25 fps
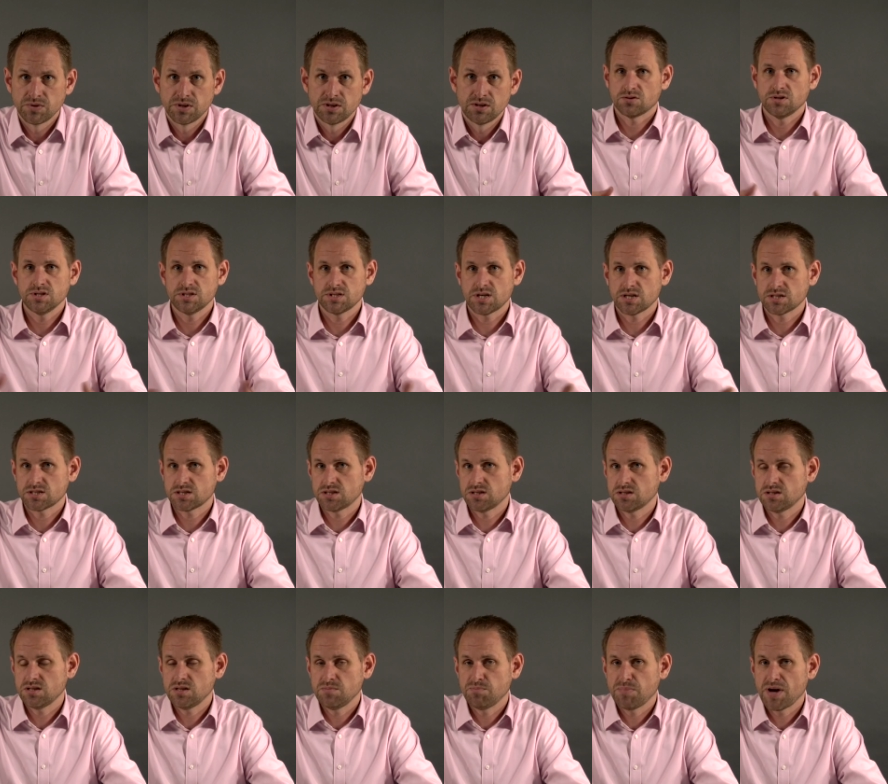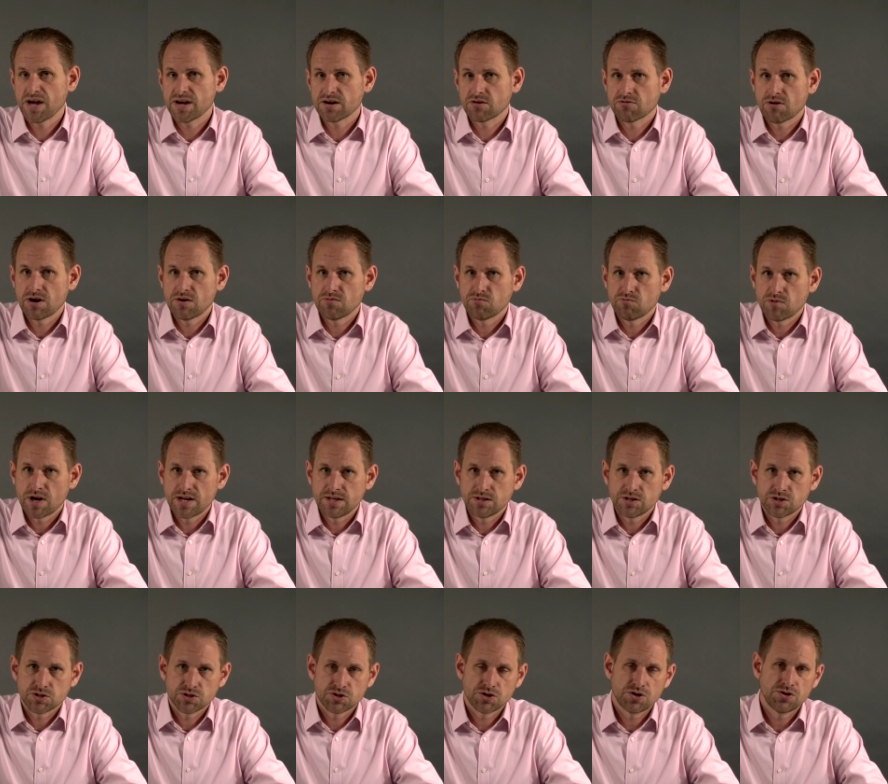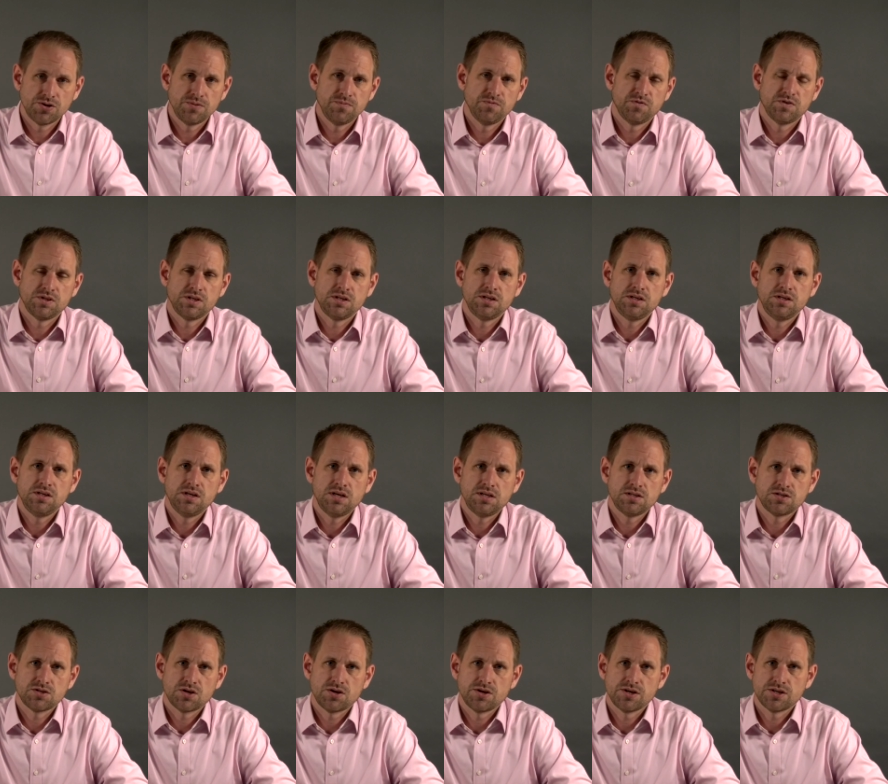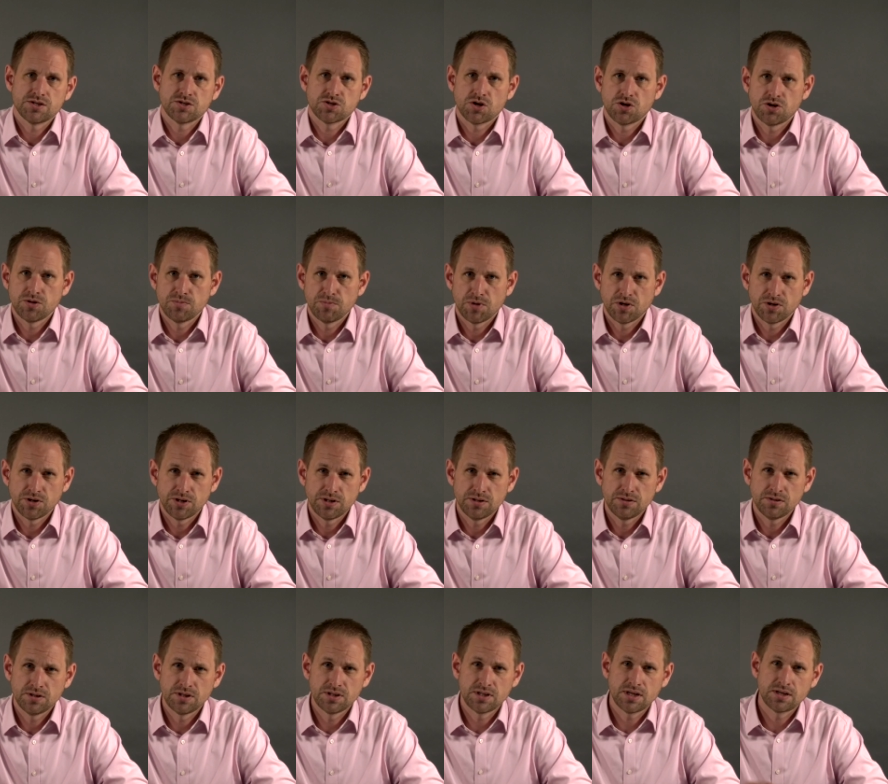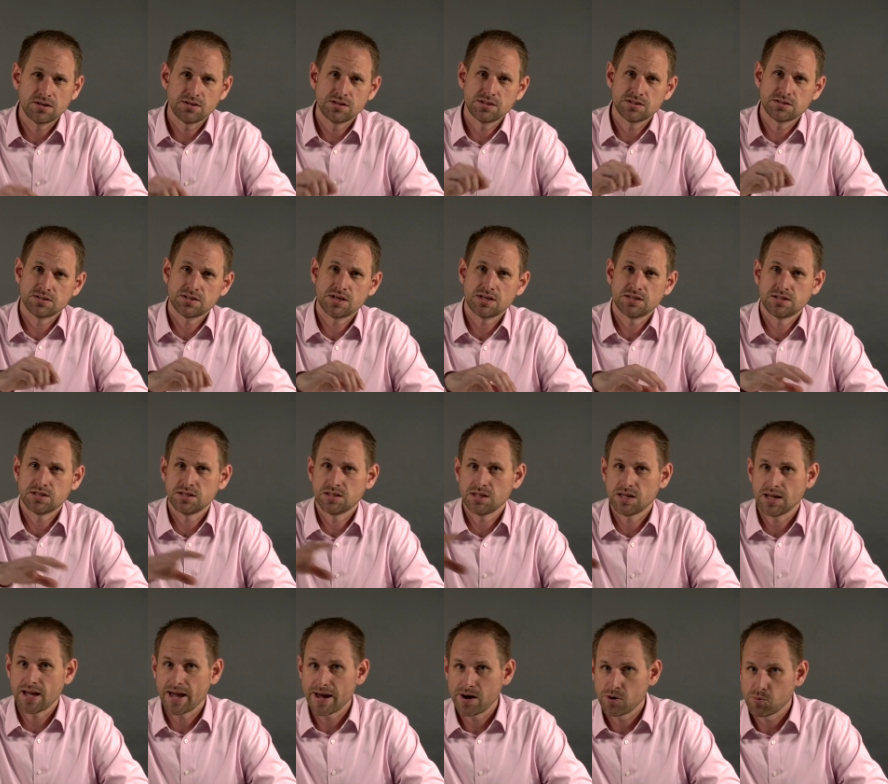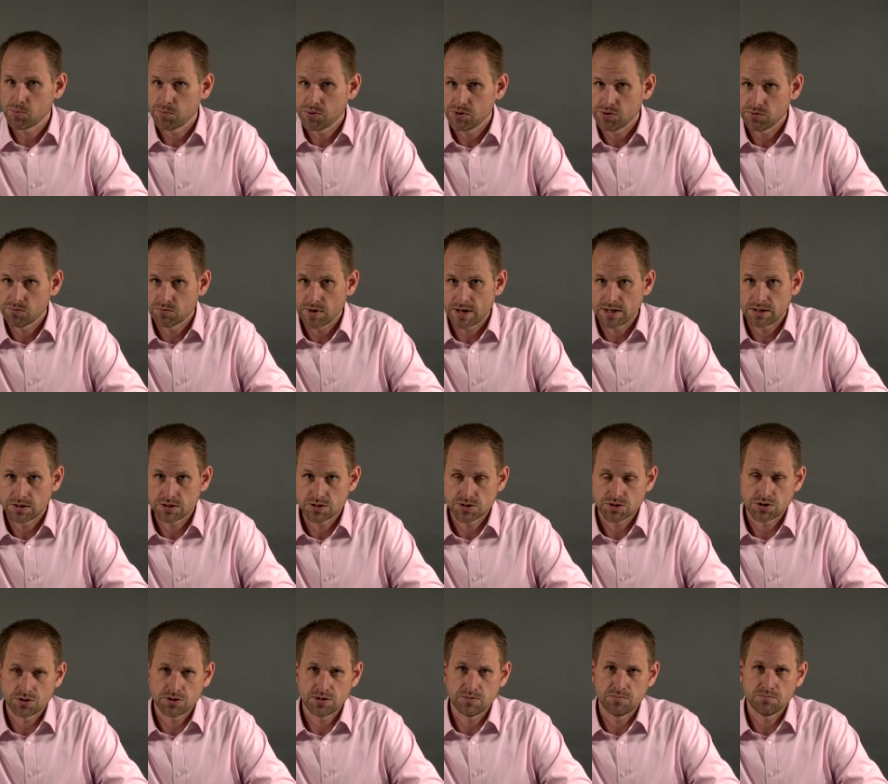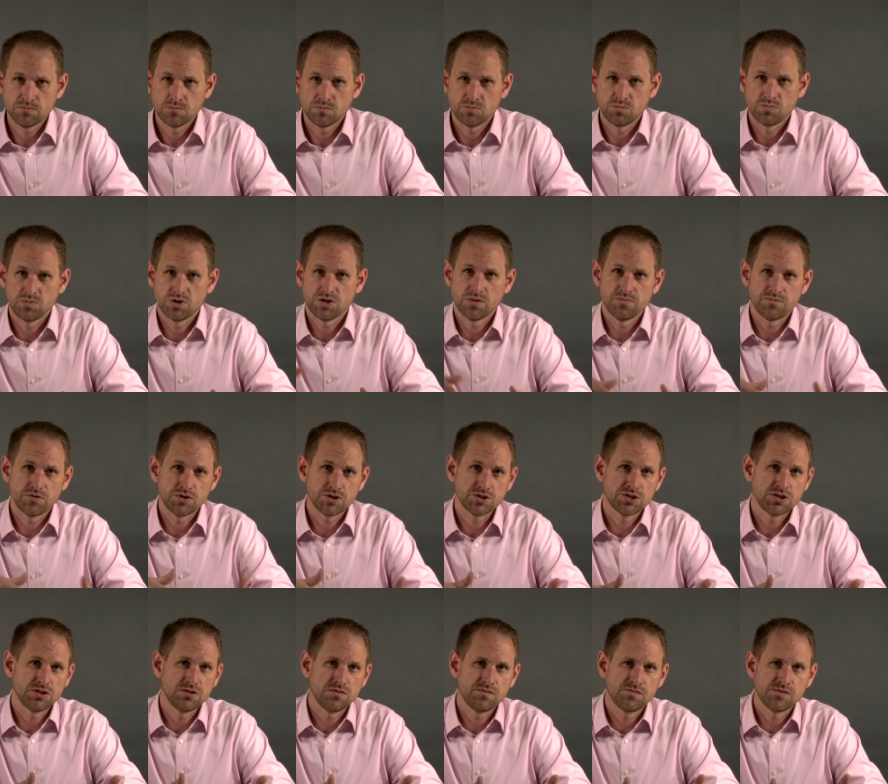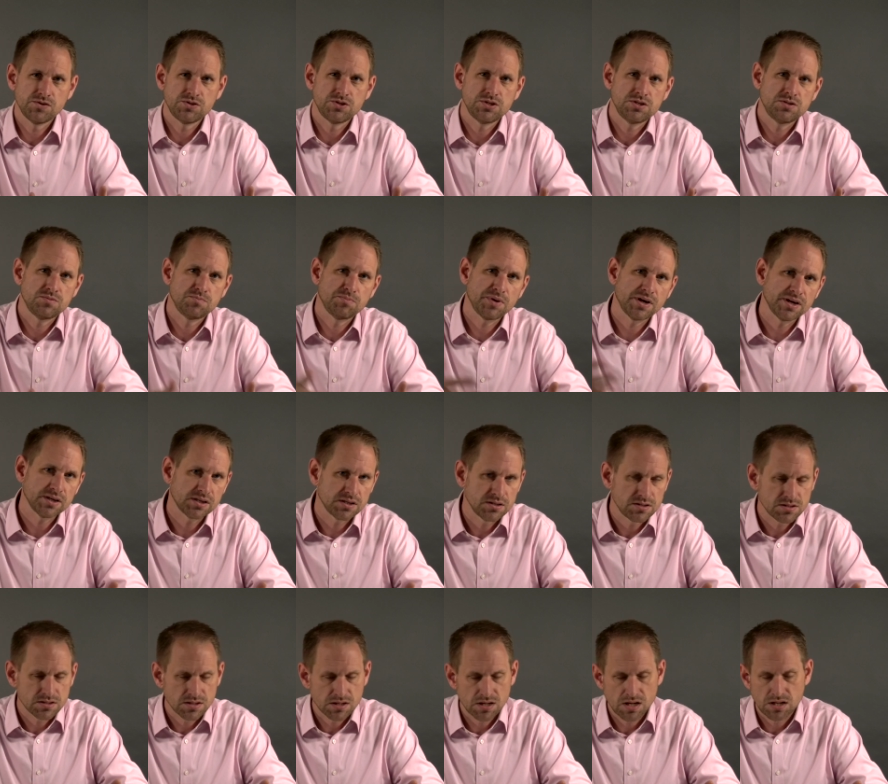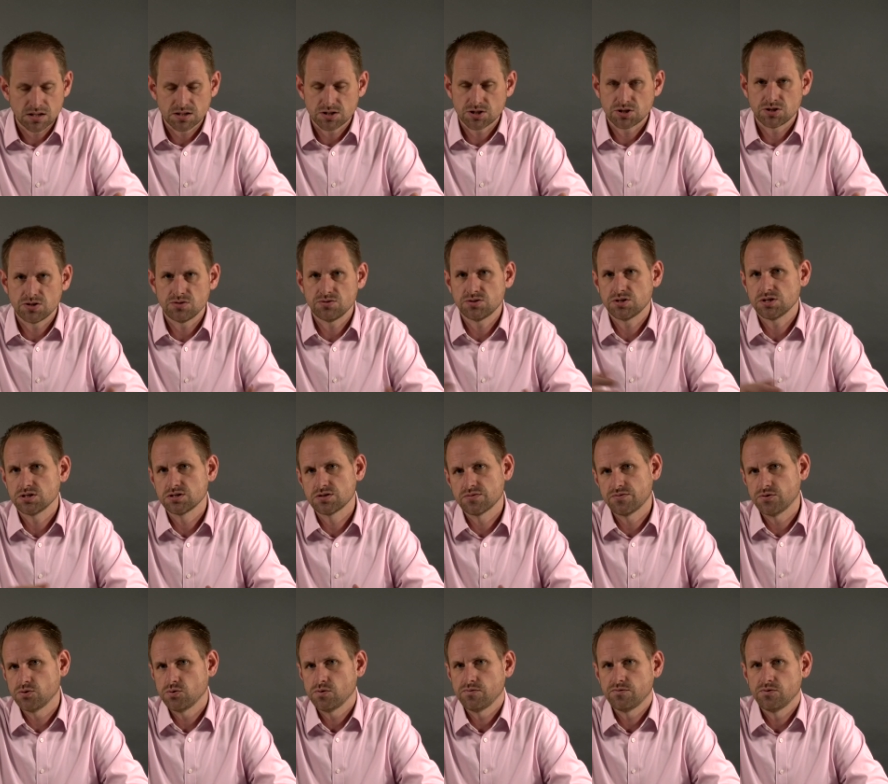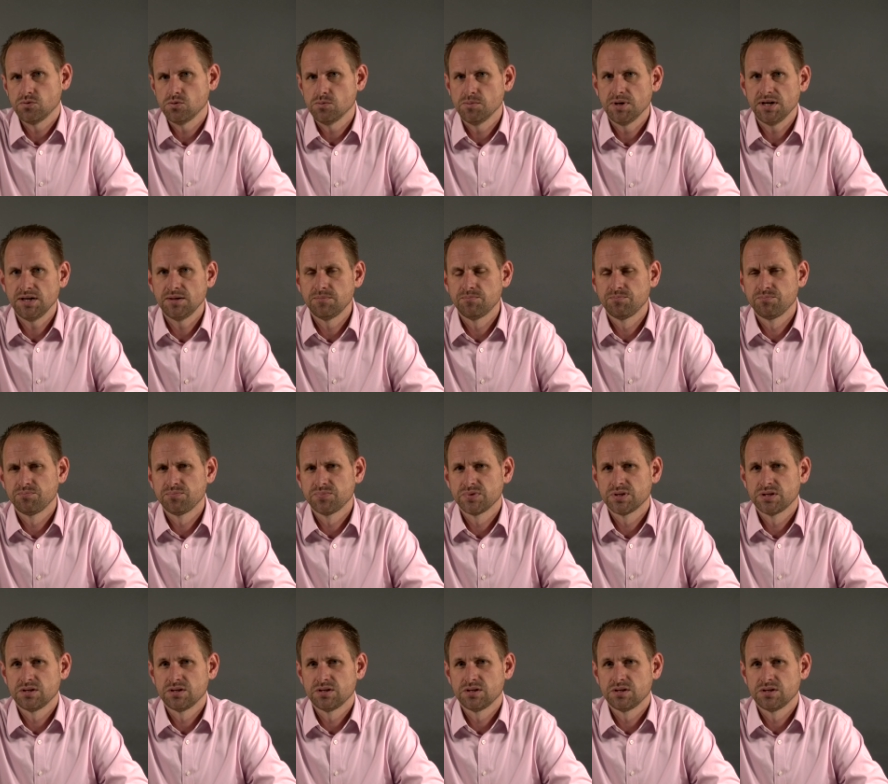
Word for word: So I tested the background render time for the entire timeline, and then I tested the output render time, converting the footage back into H two sixty-four format.